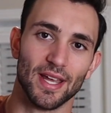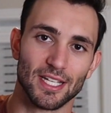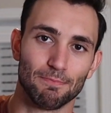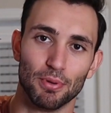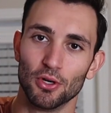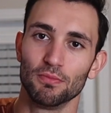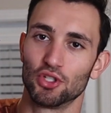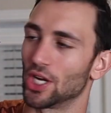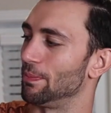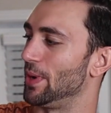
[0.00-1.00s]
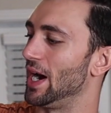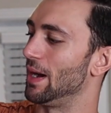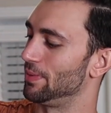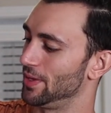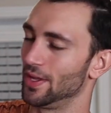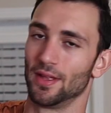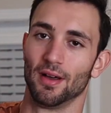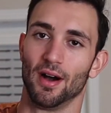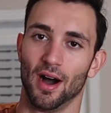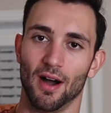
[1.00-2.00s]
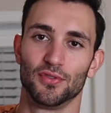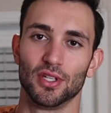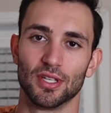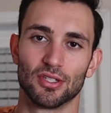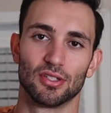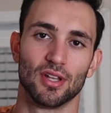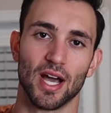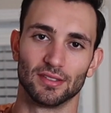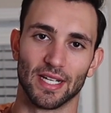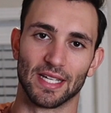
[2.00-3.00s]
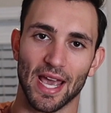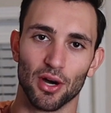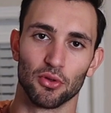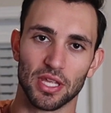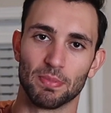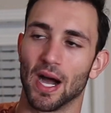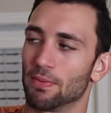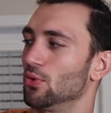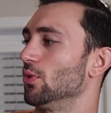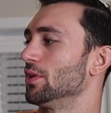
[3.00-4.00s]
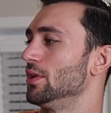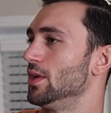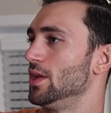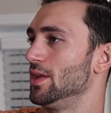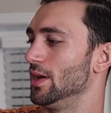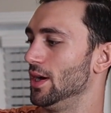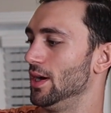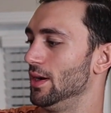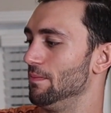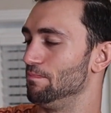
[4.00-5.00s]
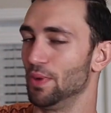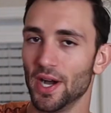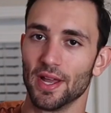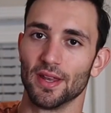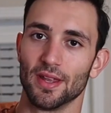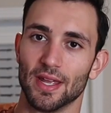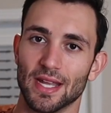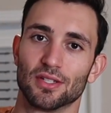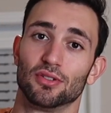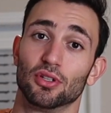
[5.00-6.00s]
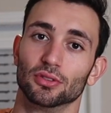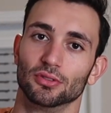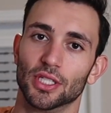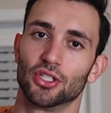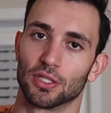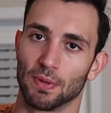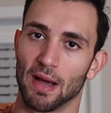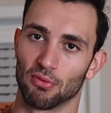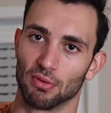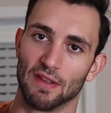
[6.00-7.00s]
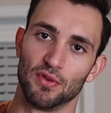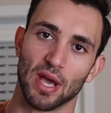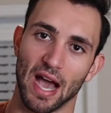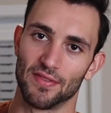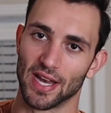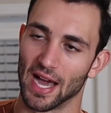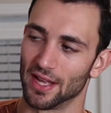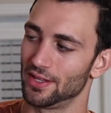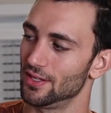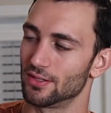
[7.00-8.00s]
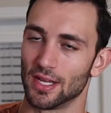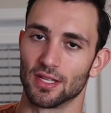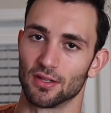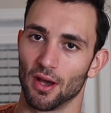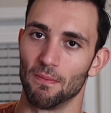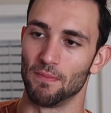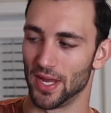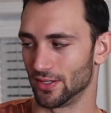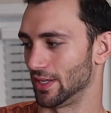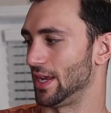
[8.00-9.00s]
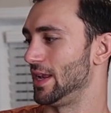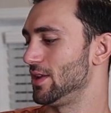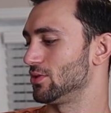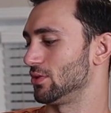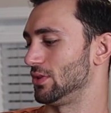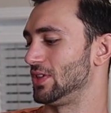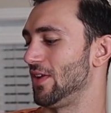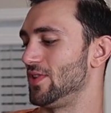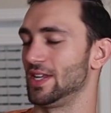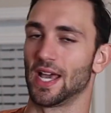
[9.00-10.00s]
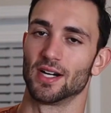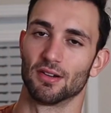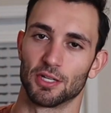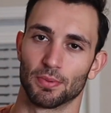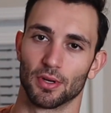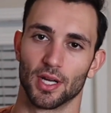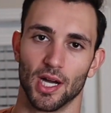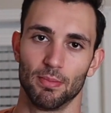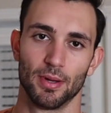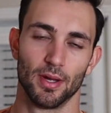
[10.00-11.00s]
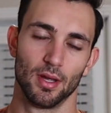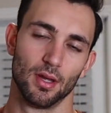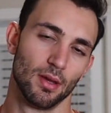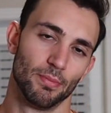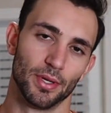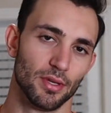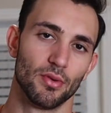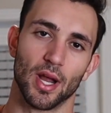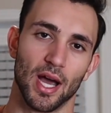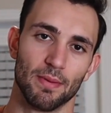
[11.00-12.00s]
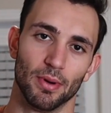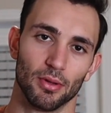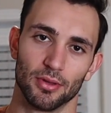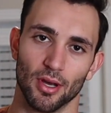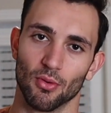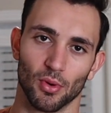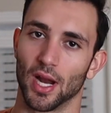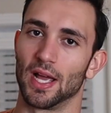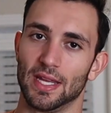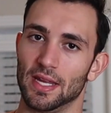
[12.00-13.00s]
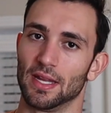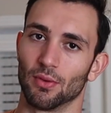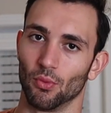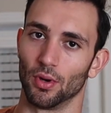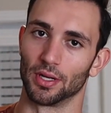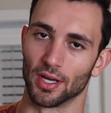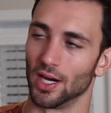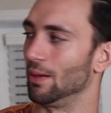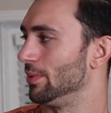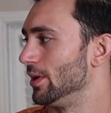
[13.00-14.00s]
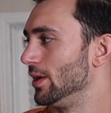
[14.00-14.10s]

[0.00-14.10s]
It's Boom Chicka Pop. Obviously this is not like healthy popcorn, uh, but it's delicious popcorn. If you haven't had this, it's amazing. It is 70 calories per cup, but you and I both know we're not eating one cup.